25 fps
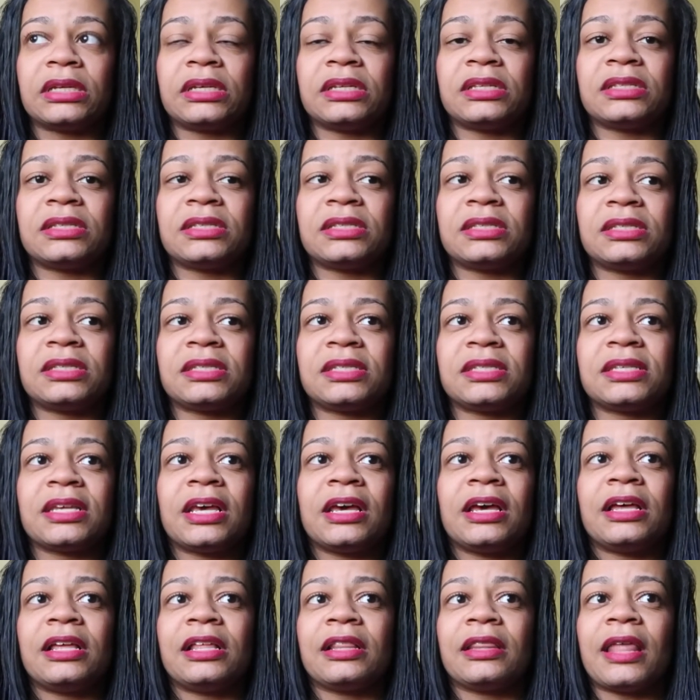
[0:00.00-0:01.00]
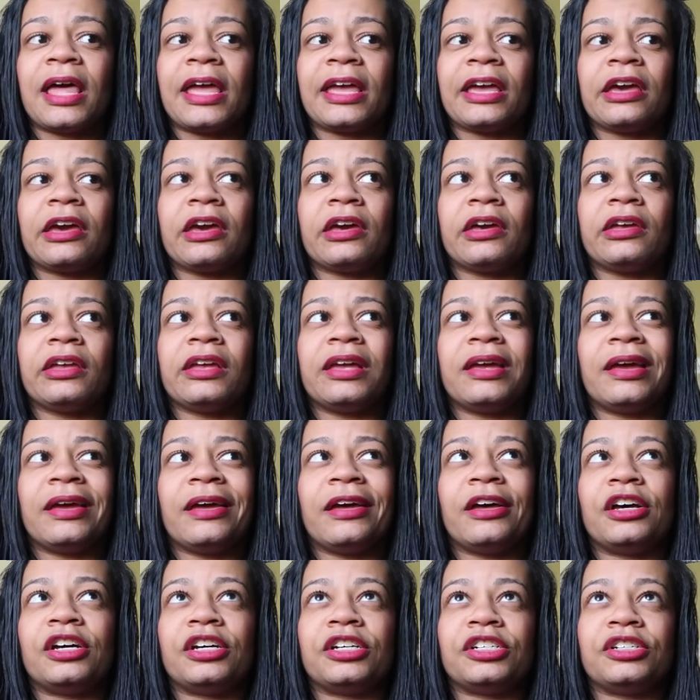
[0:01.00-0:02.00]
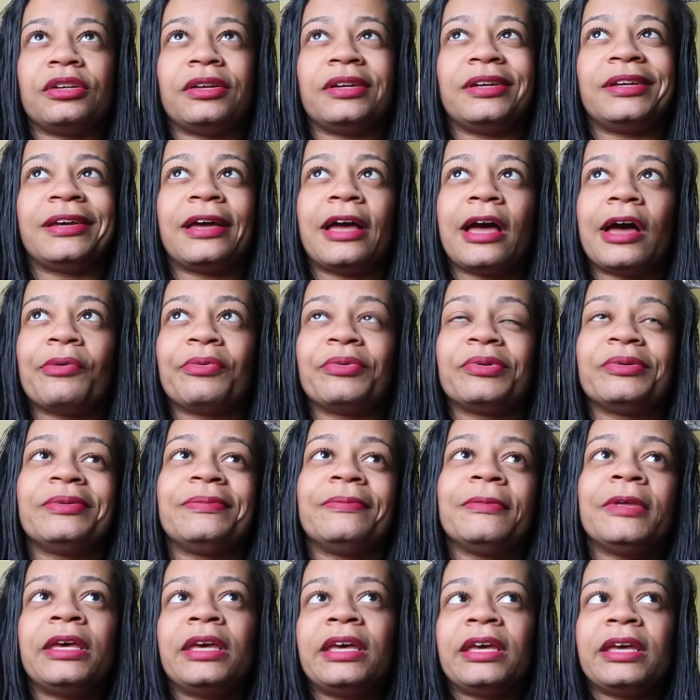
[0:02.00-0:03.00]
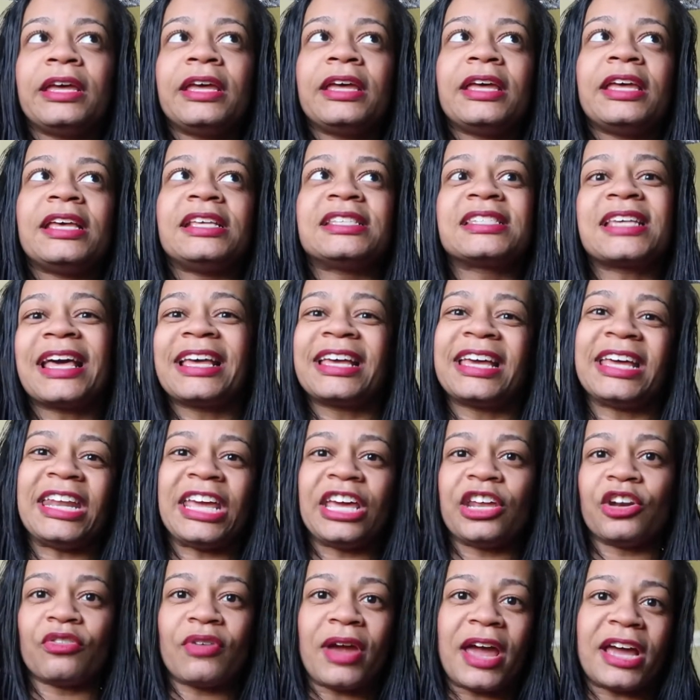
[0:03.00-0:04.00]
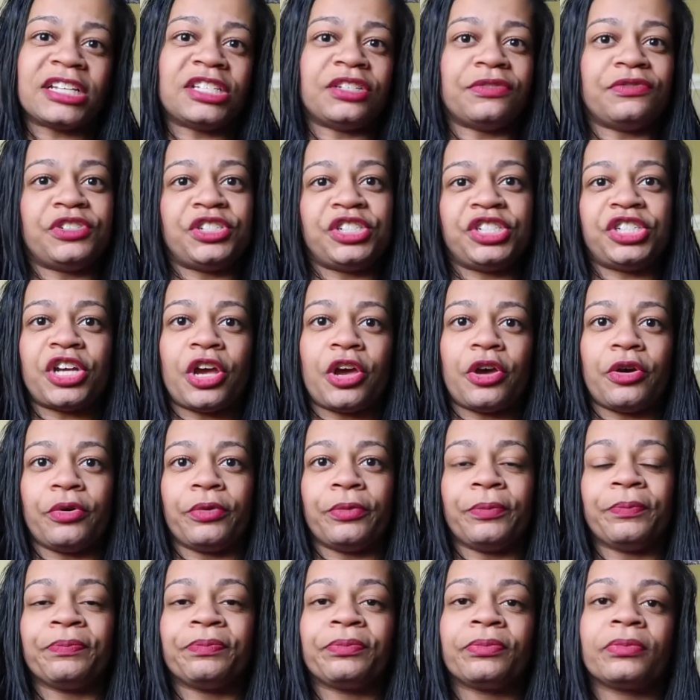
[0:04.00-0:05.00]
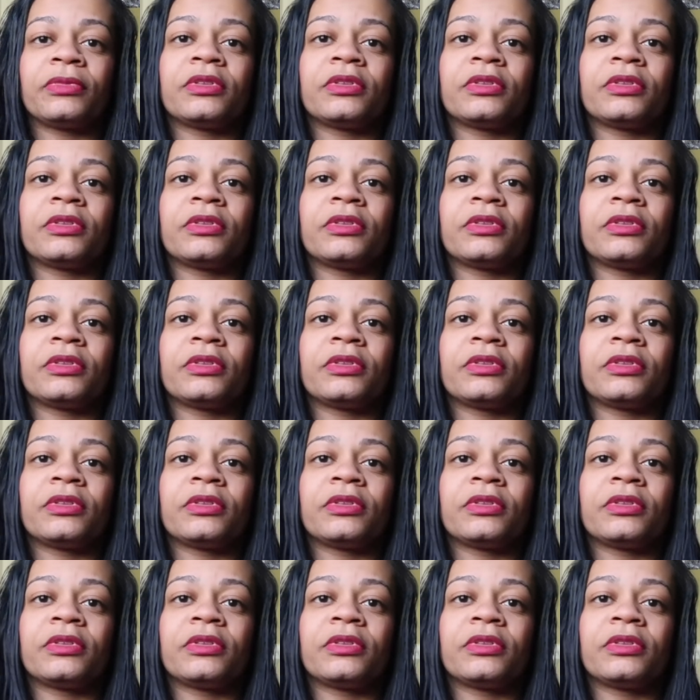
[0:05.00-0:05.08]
It's like it's got like an interactive show.